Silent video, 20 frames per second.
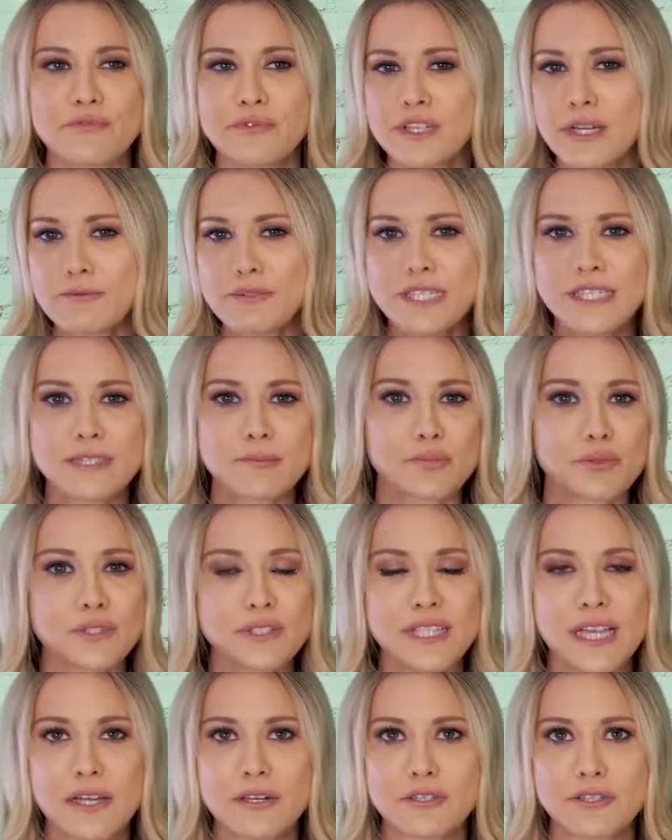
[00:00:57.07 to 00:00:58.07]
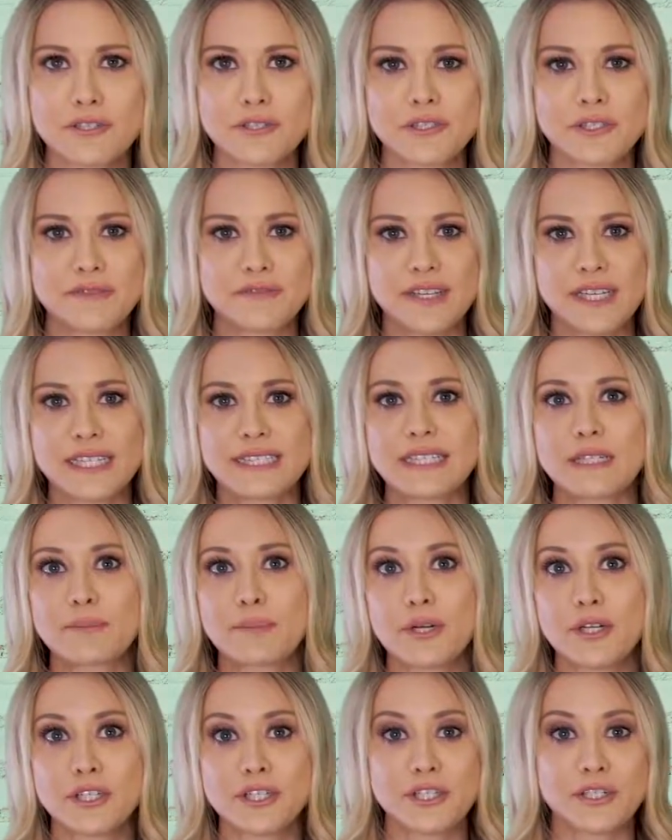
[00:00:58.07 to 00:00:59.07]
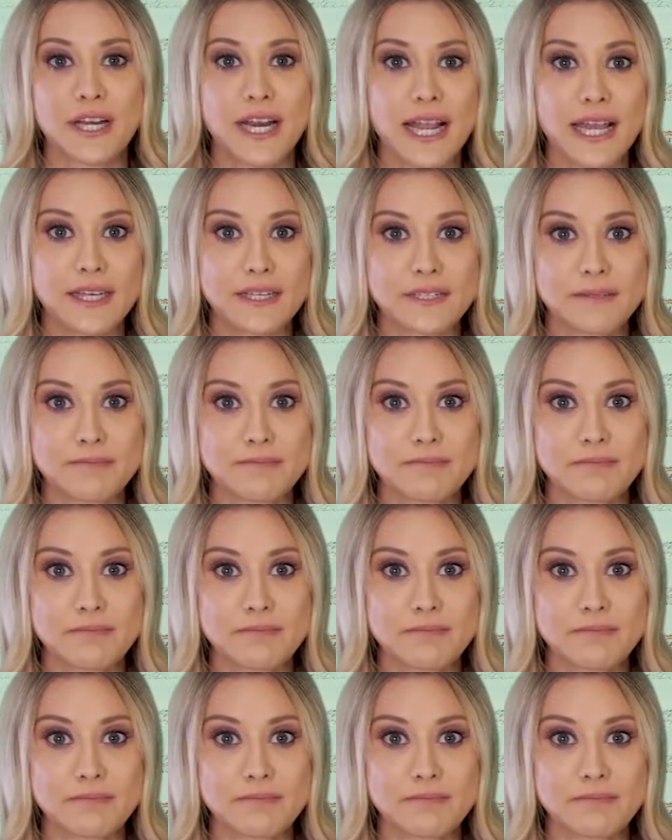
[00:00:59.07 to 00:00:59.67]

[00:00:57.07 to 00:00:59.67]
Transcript: for some reason pulls out a crucifix, it burns her hand.